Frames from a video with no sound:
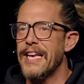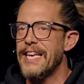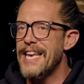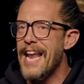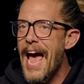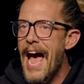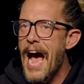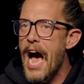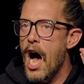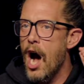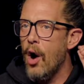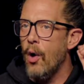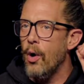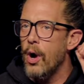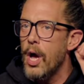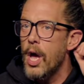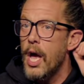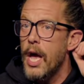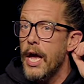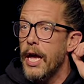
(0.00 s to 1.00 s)

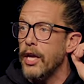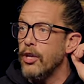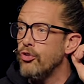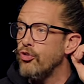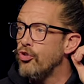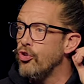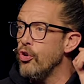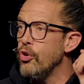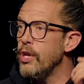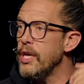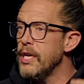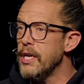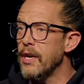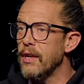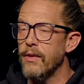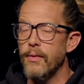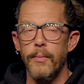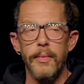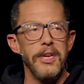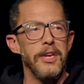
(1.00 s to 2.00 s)
Now, in
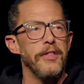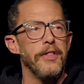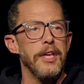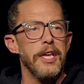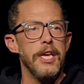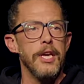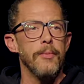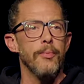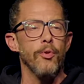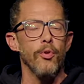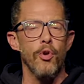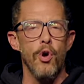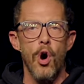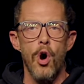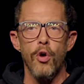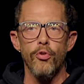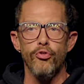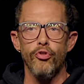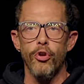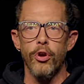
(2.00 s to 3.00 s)
Judaism and in the Hebrew
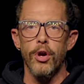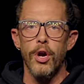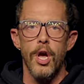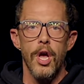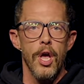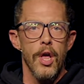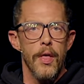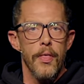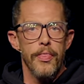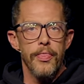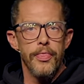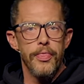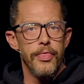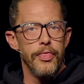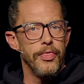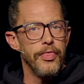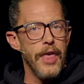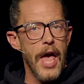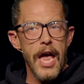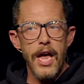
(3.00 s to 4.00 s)
culture,
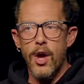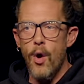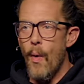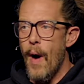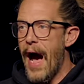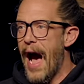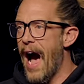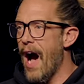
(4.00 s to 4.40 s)
they go